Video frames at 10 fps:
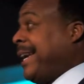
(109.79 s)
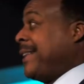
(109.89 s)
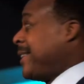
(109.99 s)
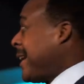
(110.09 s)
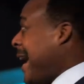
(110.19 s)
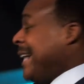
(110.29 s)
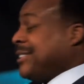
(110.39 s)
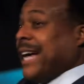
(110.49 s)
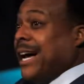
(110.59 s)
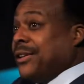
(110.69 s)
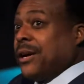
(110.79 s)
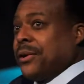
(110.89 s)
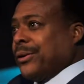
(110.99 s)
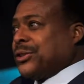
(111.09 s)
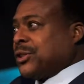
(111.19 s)
Get the guys down there to
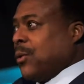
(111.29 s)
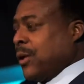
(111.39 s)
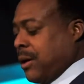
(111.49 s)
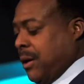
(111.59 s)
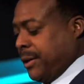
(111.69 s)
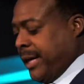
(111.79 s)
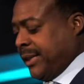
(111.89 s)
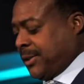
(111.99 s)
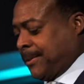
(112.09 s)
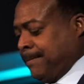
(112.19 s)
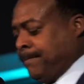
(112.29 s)
do some work on this.